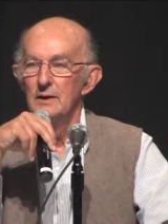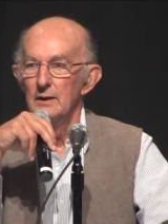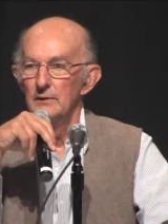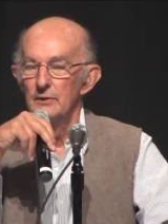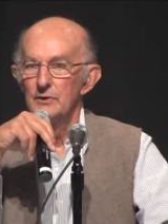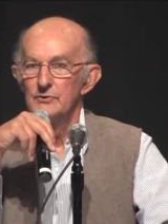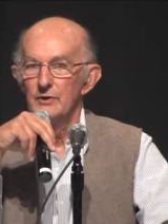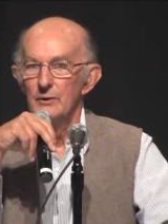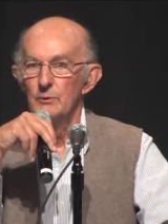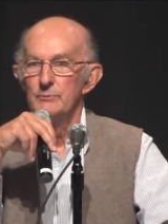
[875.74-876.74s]
in this.
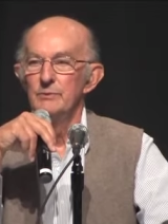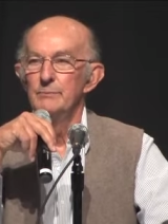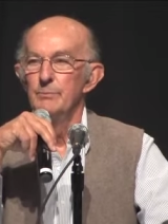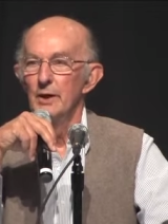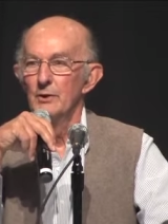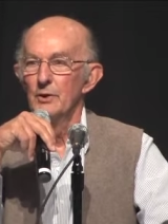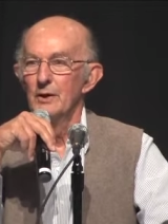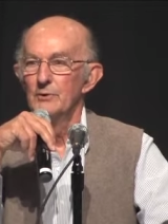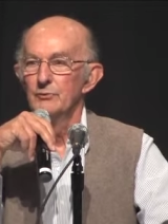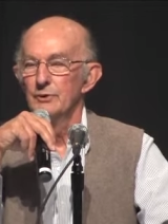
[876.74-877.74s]
They would be better
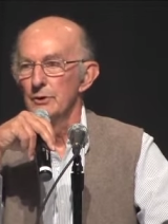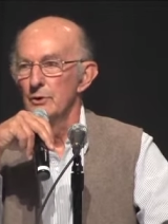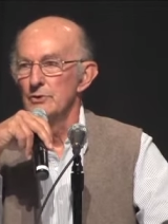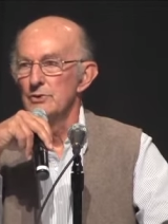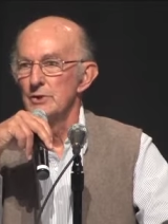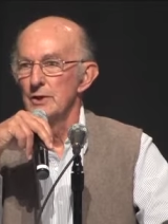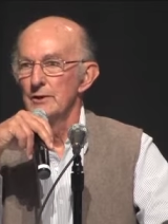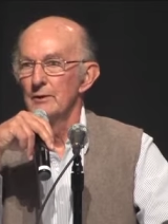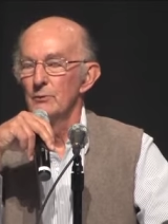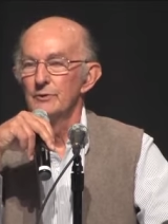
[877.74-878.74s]
off
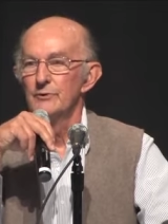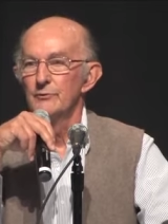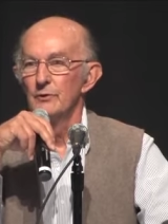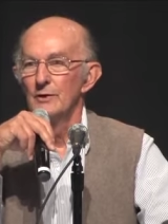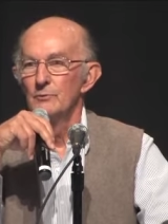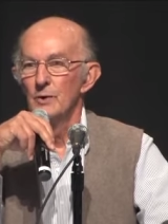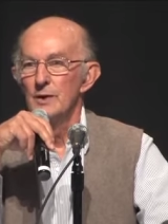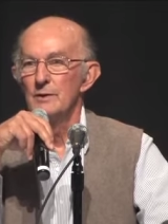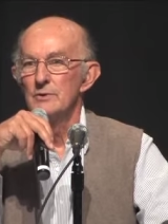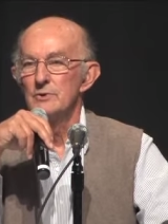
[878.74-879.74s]
negotiating with the Front
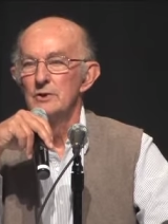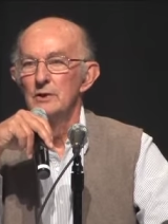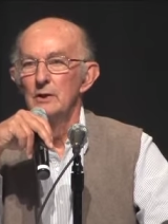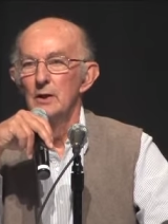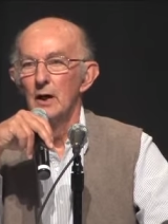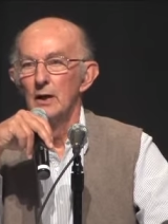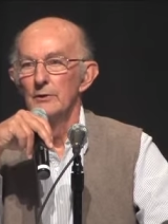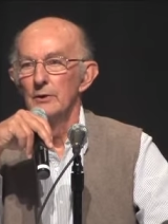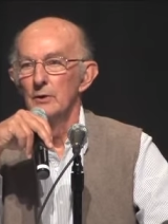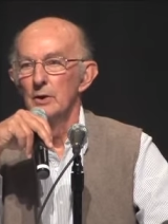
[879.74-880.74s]
Range on
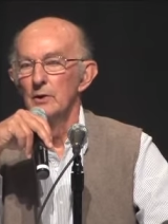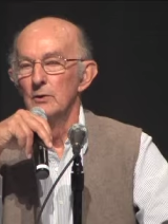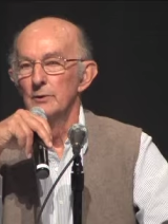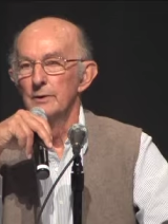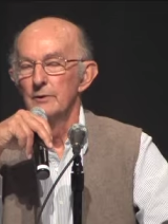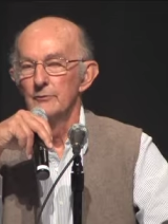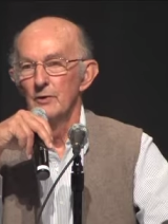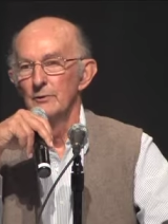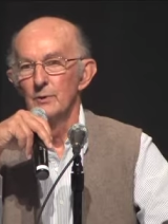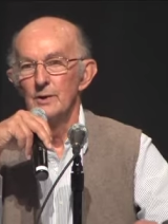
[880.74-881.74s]
their own, the
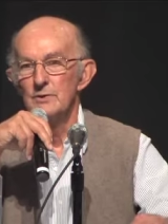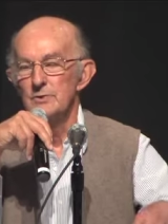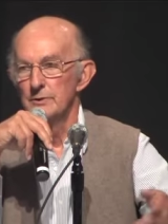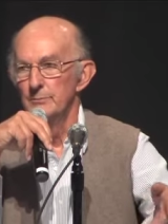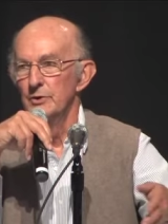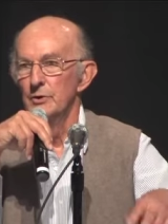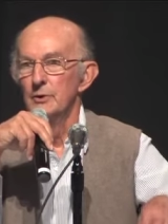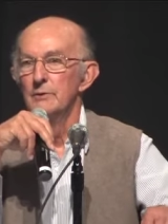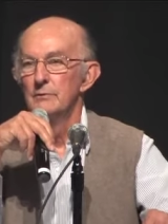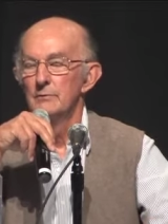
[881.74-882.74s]
Front Range and the
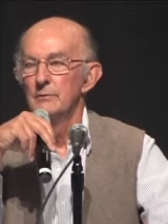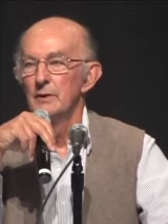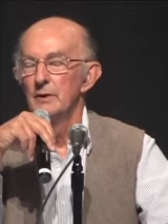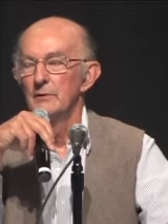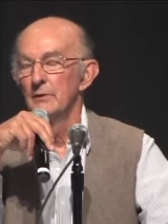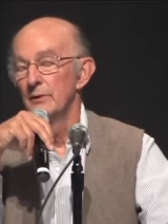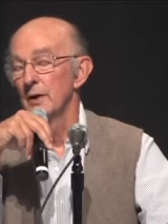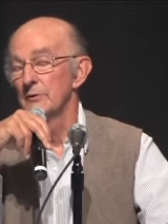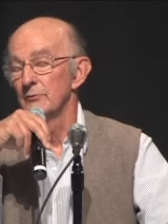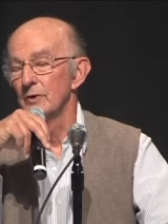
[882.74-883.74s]
Bureau, uh,
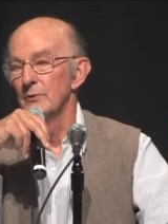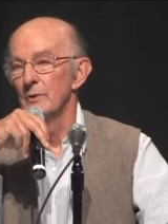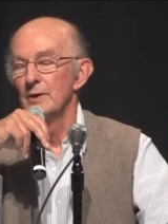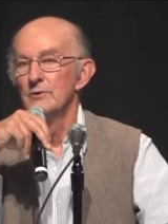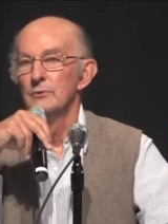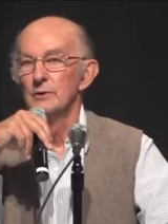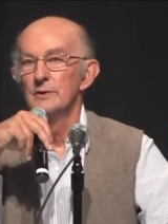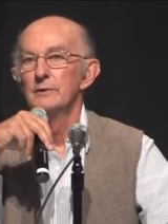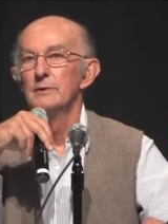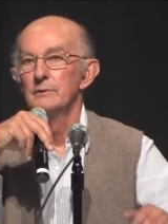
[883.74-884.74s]
not the Front Range
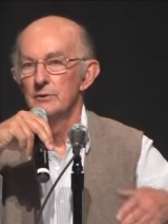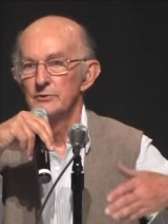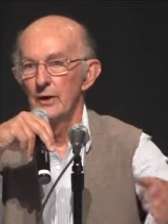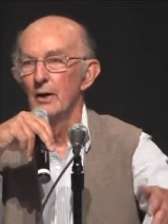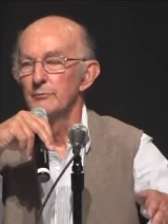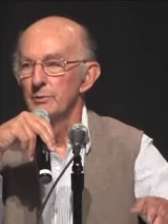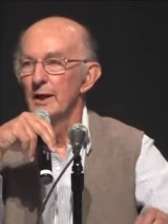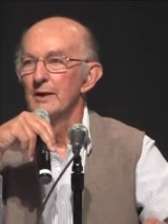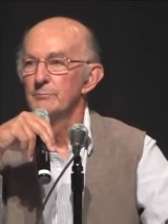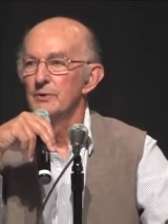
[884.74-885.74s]
really, the, the South
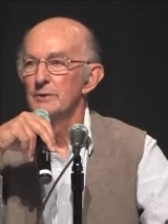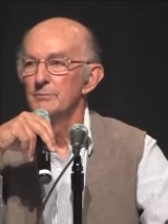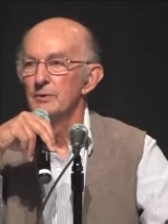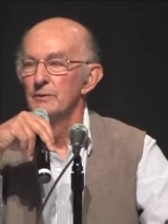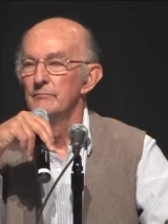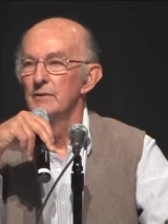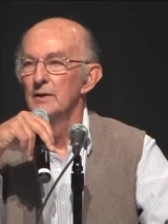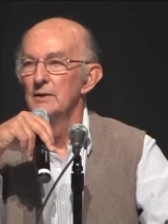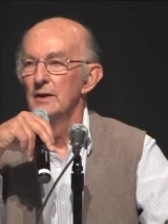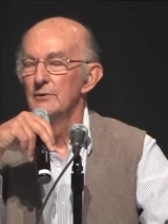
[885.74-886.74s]
Platte people.
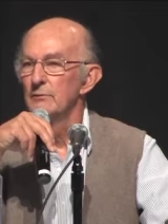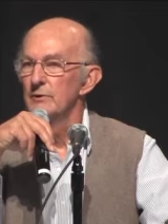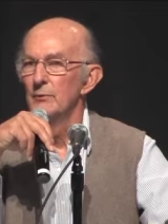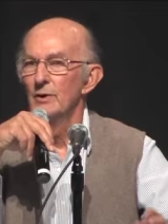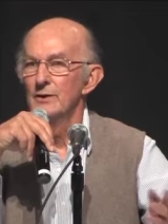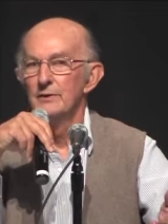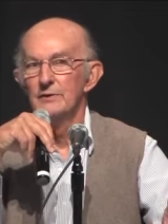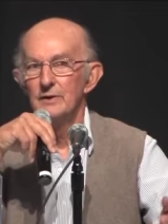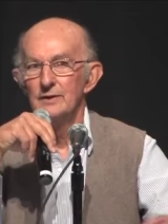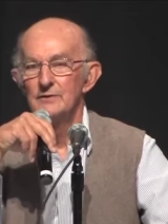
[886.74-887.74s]
I think, you know, one of the
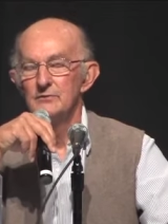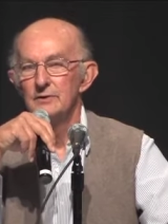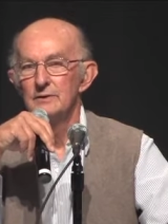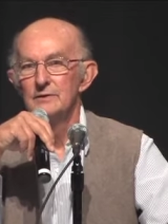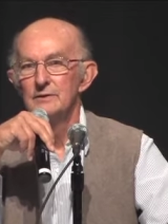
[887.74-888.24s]
things that